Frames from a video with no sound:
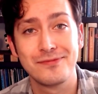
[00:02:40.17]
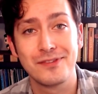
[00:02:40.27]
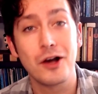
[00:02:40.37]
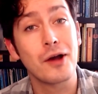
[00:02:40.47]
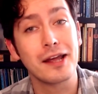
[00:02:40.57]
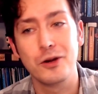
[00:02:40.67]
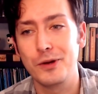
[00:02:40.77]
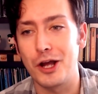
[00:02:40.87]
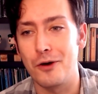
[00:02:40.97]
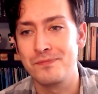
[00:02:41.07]
Okay, here we
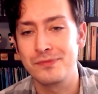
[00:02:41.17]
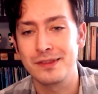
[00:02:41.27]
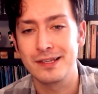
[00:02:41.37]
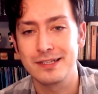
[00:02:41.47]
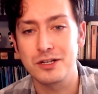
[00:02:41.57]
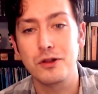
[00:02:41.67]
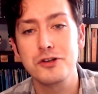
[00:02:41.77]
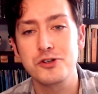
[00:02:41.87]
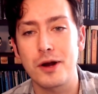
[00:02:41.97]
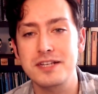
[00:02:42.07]
go. So
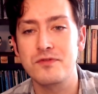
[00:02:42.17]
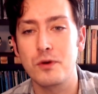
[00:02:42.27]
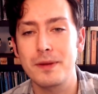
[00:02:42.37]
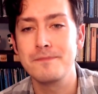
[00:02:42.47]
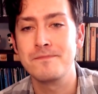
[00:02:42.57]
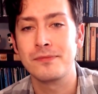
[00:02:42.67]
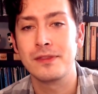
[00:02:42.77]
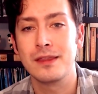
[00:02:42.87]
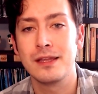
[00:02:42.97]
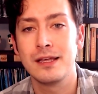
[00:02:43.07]
close your eyes for me.
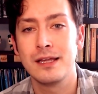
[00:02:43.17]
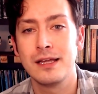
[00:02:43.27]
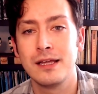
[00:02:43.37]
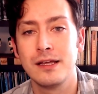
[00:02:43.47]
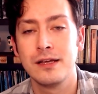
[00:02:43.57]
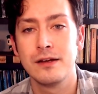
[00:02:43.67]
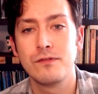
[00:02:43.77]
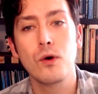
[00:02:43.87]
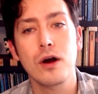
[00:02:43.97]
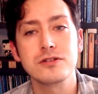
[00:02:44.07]

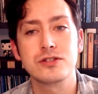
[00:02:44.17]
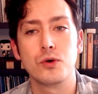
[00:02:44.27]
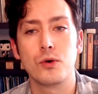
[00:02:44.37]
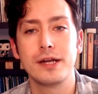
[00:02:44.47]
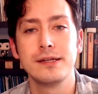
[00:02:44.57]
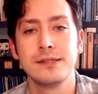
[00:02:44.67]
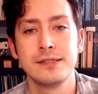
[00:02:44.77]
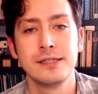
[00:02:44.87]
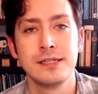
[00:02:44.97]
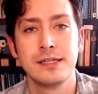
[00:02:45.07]
For our story,
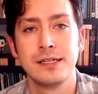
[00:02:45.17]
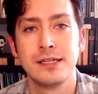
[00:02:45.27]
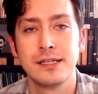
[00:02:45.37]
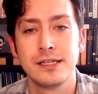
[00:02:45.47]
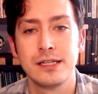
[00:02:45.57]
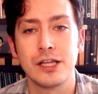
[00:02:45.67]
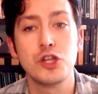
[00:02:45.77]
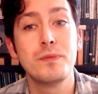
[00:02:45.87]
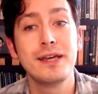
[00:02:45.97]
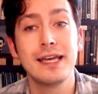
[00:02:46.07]
you
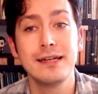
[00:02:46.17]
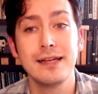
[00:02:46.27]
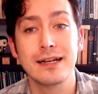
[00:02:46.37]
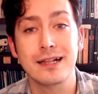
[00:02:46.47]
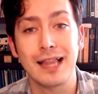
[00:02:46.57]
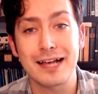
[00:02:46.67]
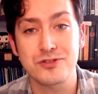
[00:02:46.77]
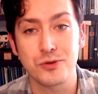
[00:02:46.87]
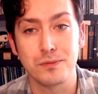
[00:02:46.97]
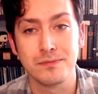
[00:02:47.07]
begin in a
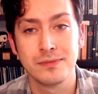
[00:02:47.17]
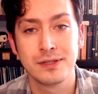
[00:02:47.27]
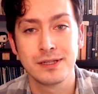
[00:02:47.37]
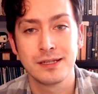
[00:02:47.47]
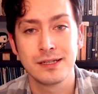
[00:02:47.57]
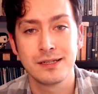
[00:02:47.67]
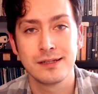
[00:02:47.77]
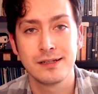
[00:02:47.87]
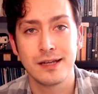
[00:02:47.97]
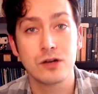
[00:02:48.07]
classroom.
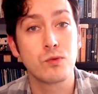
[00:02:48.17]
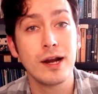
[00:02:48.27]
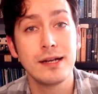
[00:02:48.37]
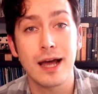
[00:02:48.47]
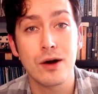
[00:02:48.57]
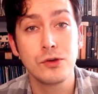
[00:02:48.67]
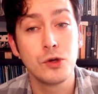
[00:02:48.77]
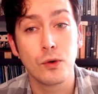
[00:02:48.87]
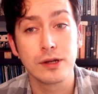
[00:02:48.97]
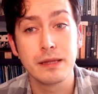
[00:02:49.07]
And right now
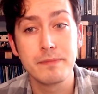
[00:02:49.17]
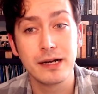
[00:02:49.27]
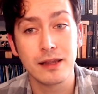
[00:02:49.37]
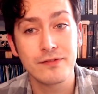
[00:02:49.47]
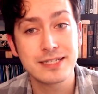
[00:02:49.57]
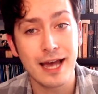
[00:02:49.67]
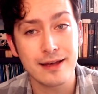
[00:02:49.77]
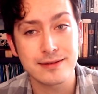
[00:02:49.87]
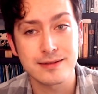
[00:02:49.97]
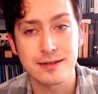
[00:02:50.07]
you are in the middle of a
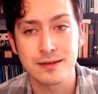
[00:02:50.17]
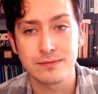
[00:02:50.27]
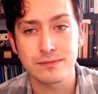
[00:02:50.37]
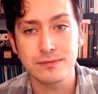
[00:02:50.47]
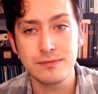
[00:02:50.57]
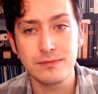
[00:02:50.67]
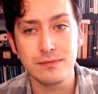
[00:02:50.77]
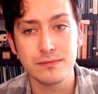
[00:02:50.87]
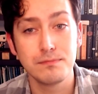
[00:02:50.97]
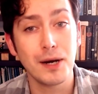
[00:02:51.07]
test.
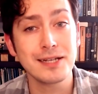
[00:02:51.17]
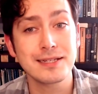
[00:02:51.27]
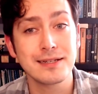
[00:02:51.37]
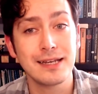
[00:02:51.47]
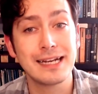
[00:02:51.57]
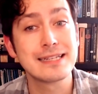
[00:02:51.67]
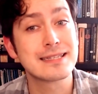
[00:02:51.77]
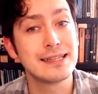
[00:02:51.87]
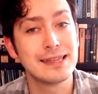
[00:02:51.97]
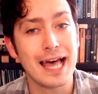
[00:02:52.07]
But it is
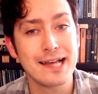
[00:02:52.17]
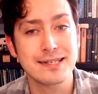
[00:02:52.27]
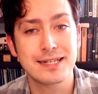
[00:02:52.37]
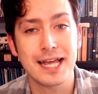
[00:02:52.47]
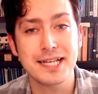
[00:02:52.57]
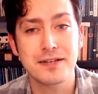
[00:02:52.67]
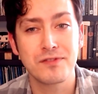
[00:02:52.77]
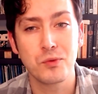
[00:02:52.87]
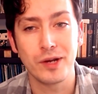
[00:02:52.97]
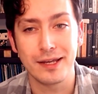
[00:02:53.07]
the last test of
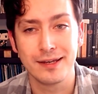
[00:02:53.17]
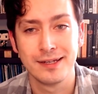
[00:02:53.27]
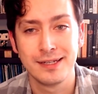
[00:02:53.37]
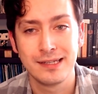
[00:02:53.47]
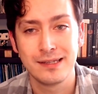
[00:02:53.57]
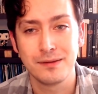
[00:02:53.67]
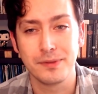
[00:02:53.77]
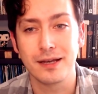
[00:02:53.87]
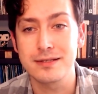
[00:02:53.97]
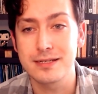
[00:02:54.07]
the week,
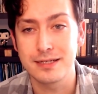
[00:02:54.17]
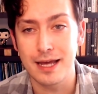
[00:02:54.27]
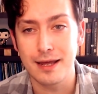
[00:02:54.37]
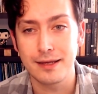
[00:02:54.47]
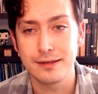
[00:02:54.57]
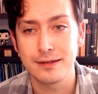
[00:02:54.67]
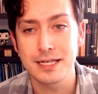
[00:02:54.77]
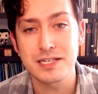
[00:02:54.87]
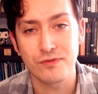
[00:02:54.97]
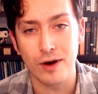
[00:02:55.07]
because today
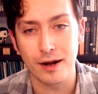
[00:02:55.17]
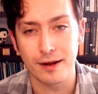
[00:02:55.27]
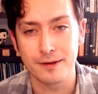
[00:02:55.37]
is Friday.